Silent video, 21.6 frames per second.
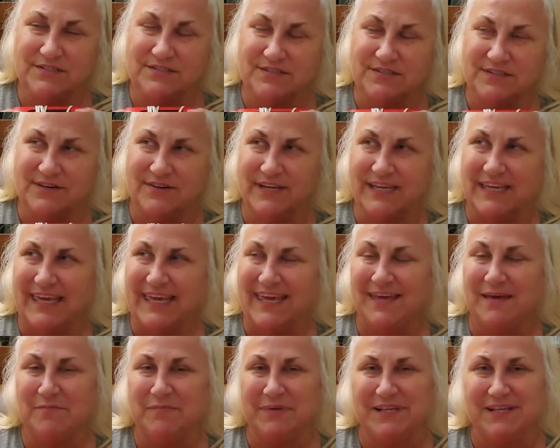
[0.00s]
No, I
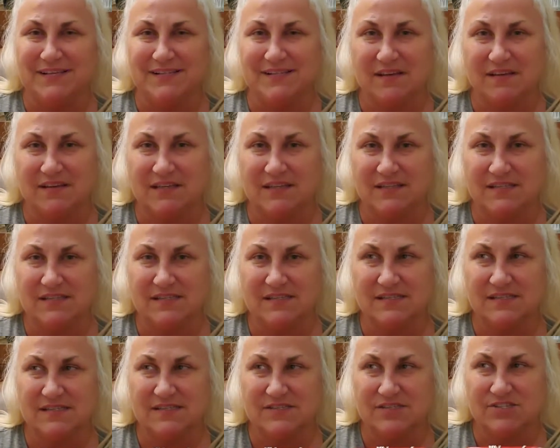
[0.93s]
can't because I'll get
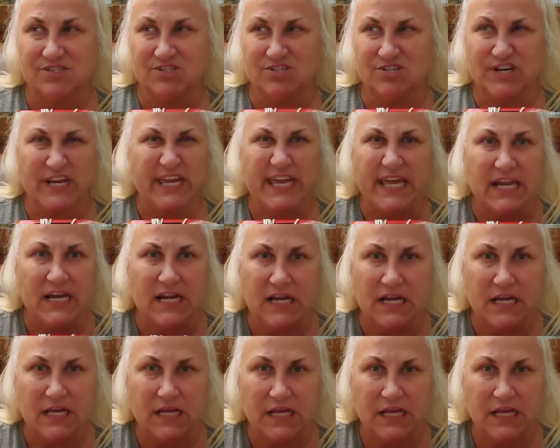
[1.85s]
stricken.